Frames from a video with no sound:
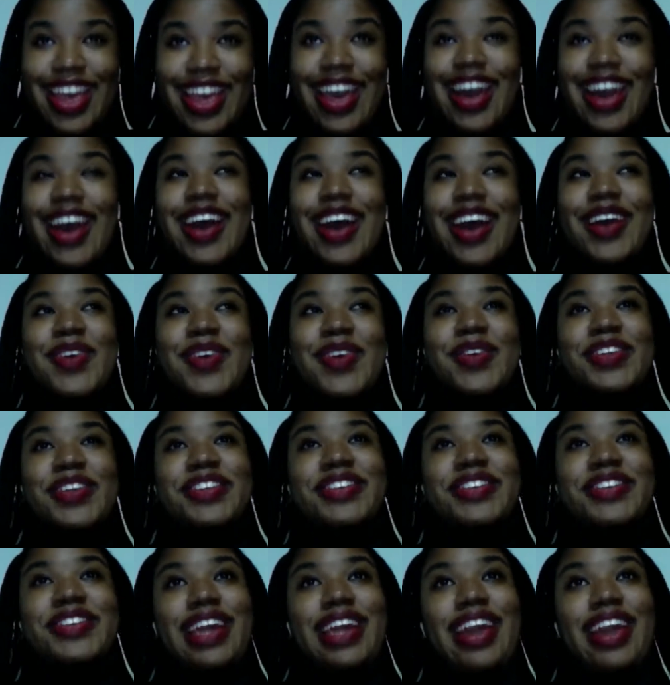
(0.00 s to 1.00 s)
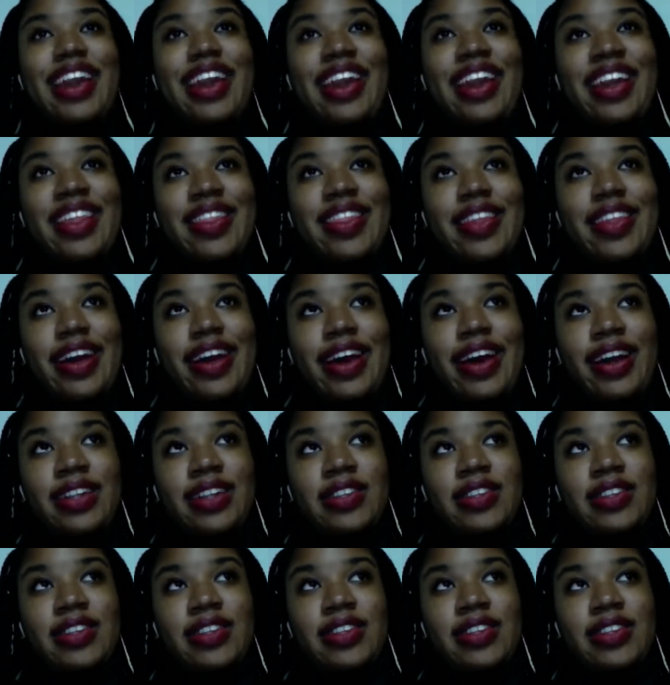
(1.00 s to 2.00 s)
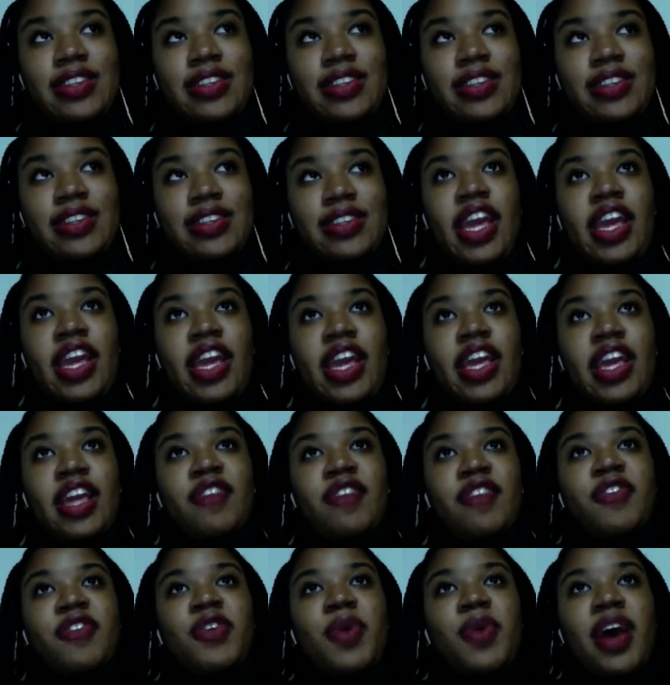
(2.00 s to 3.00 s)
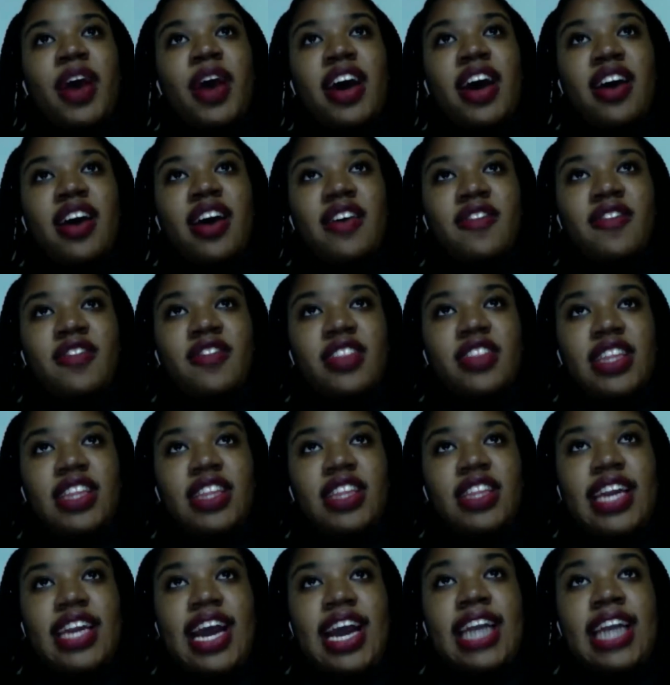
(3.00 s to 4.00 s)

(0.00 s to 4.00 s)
I would say that if you have the